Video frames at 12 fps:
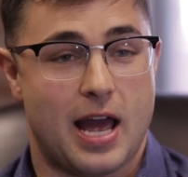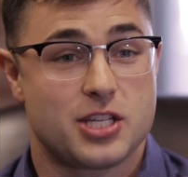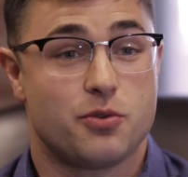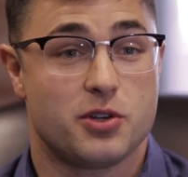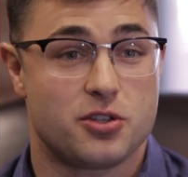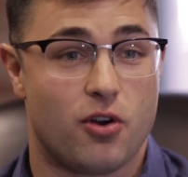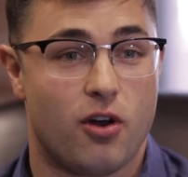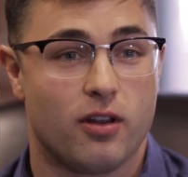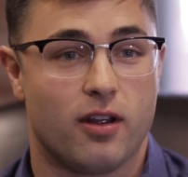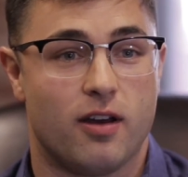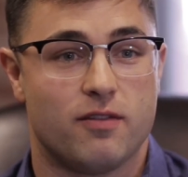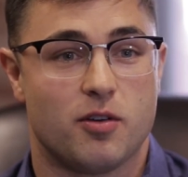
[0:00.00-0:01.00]
As a
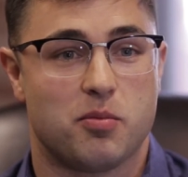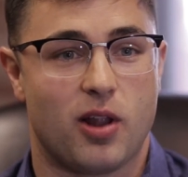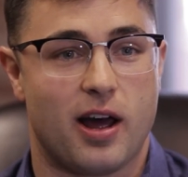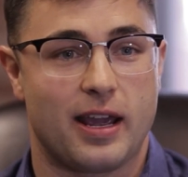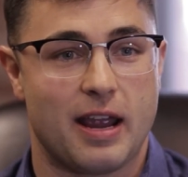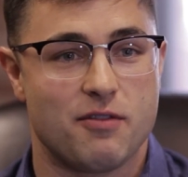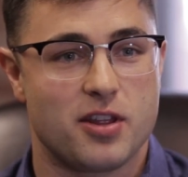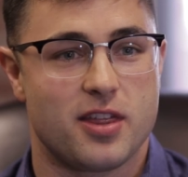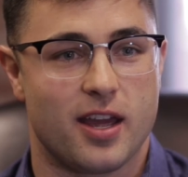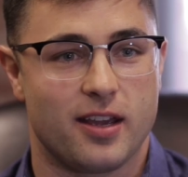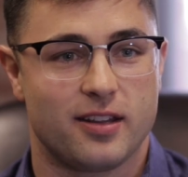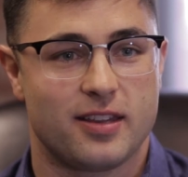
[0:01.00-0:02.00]
result of applying
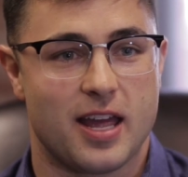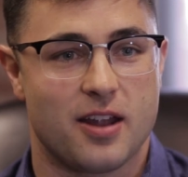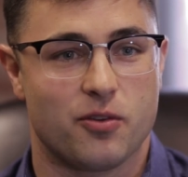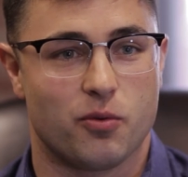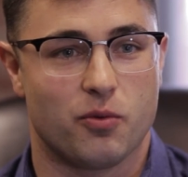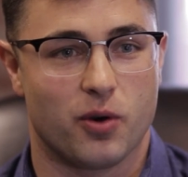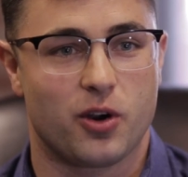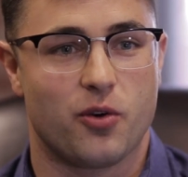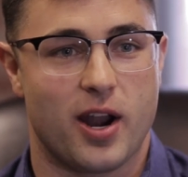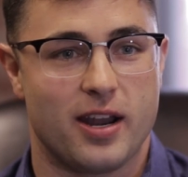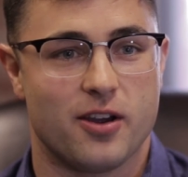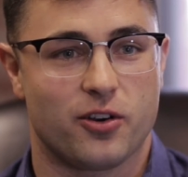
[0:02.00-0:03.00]
everything that Work
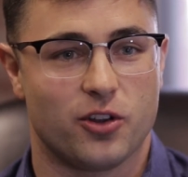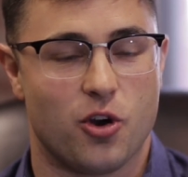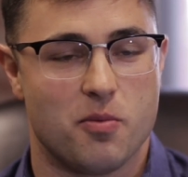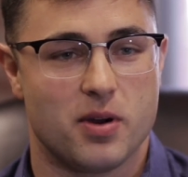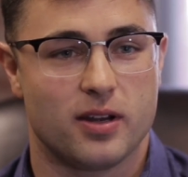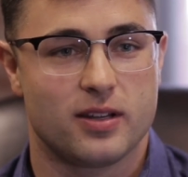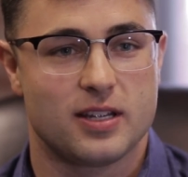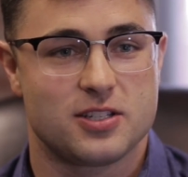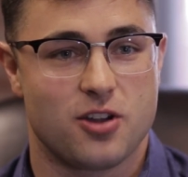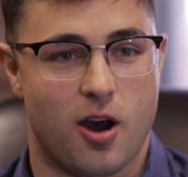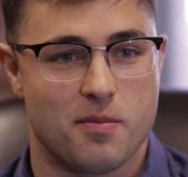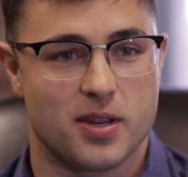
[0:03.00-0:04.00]
Ready Oklahoma
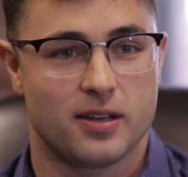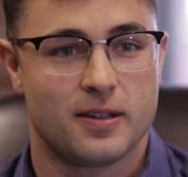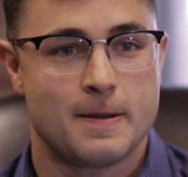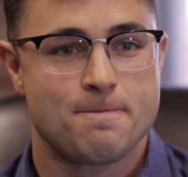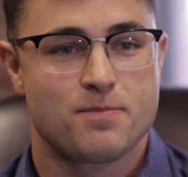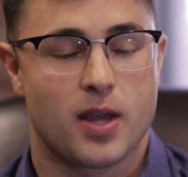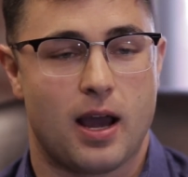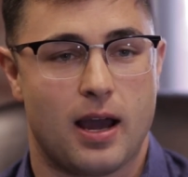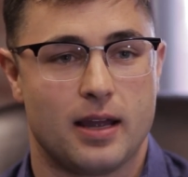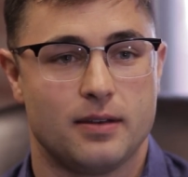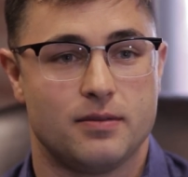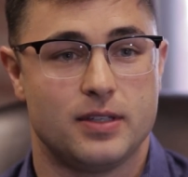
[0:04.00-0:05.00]
has taught me,
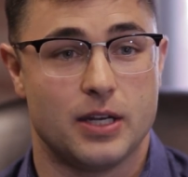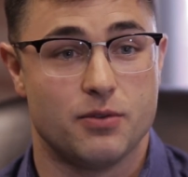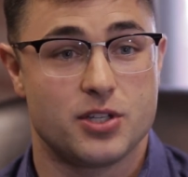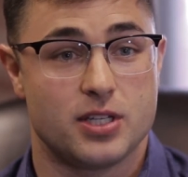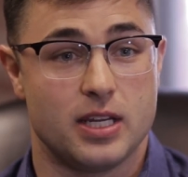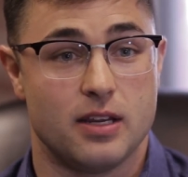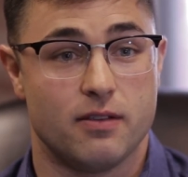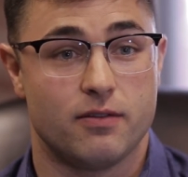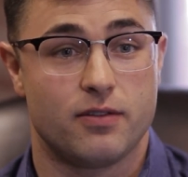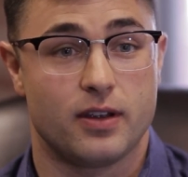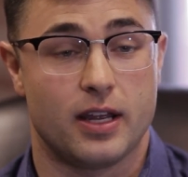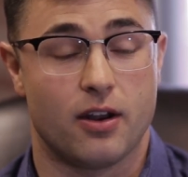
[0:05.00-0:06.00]
I did receive
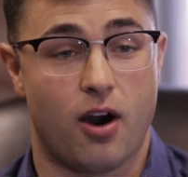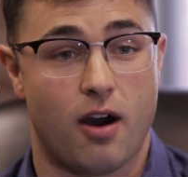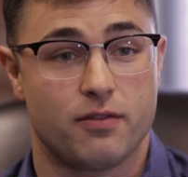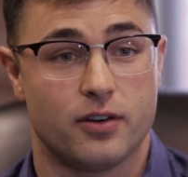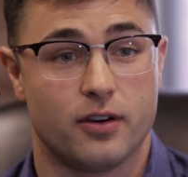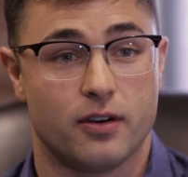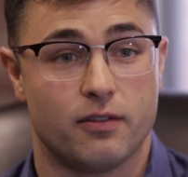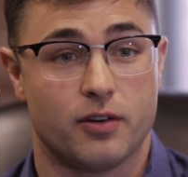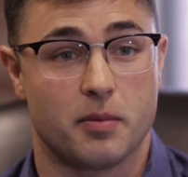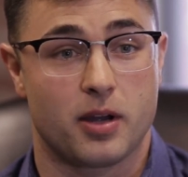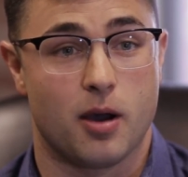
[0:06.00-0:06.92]
an offer from a